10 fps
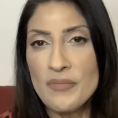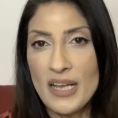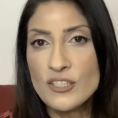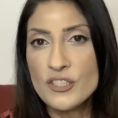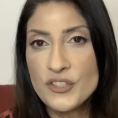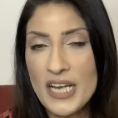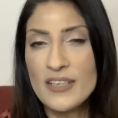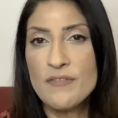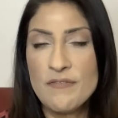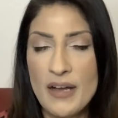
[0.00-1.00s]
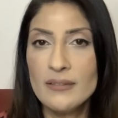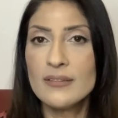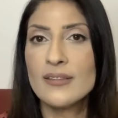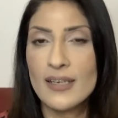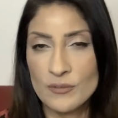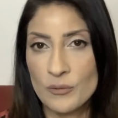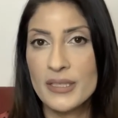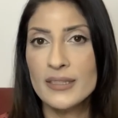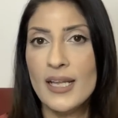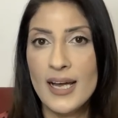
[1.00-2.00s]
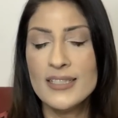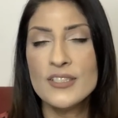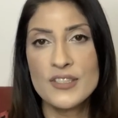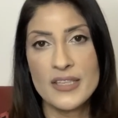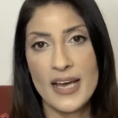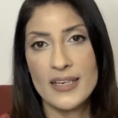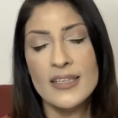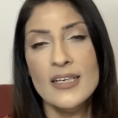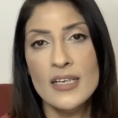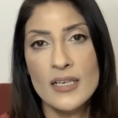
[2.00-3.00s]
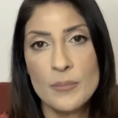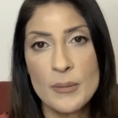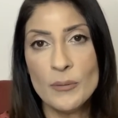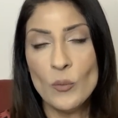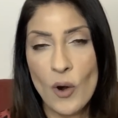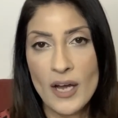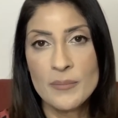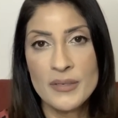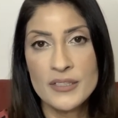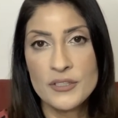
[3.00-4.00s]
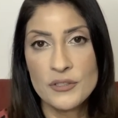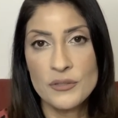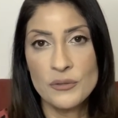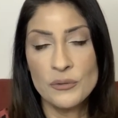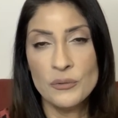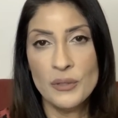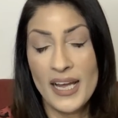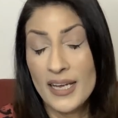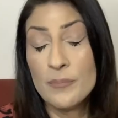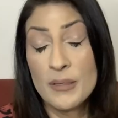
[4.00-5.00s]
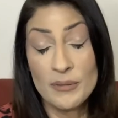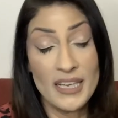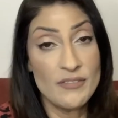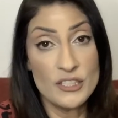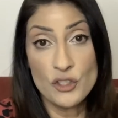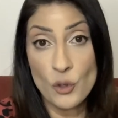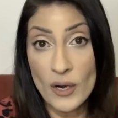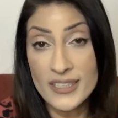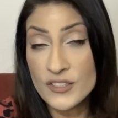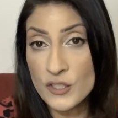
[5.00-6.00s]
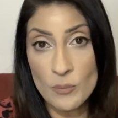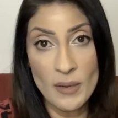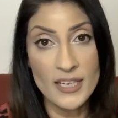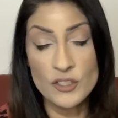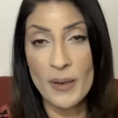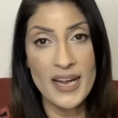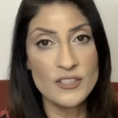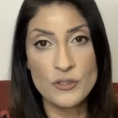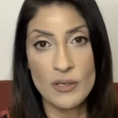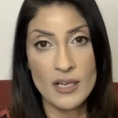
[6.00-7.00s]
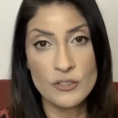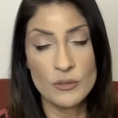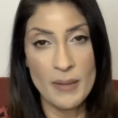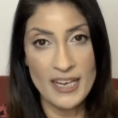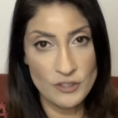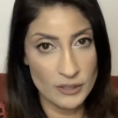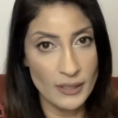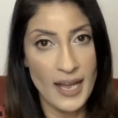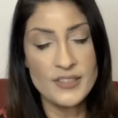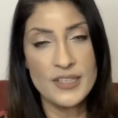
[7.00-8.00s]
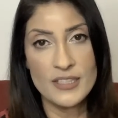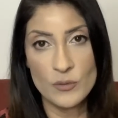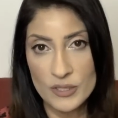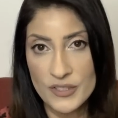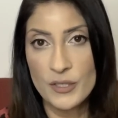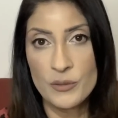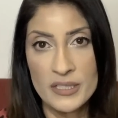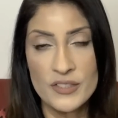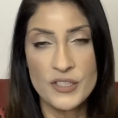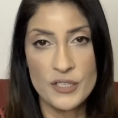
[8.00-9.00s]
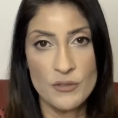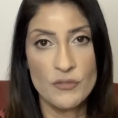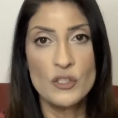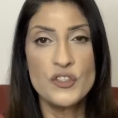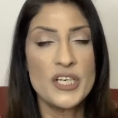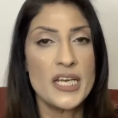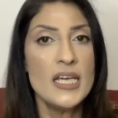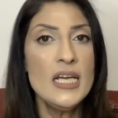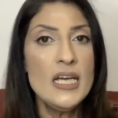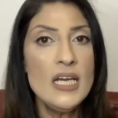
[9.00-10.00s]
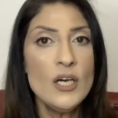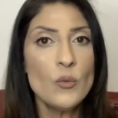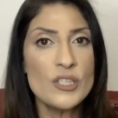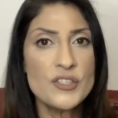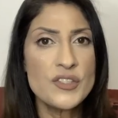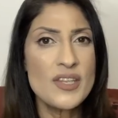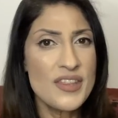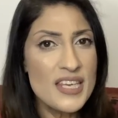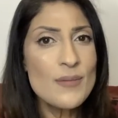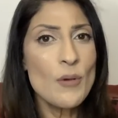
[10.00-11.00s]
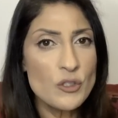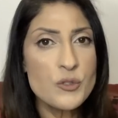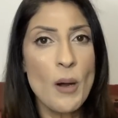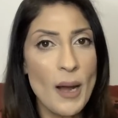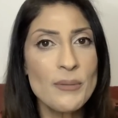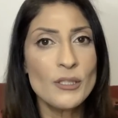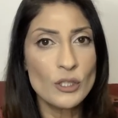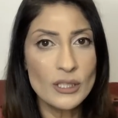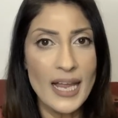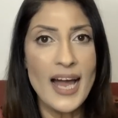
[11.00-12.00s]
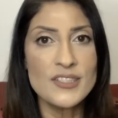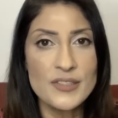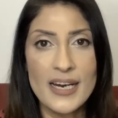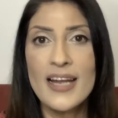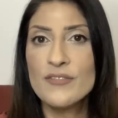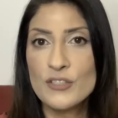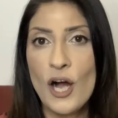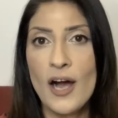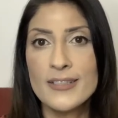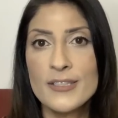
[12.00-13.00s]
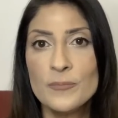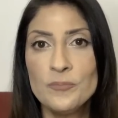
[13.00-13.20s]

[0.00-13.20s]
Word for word: I just kind of felt and realized that people want me to, and people have enjoyed so much. My astrological magic class I did with Synchronicity University was the most popular class that I have taught.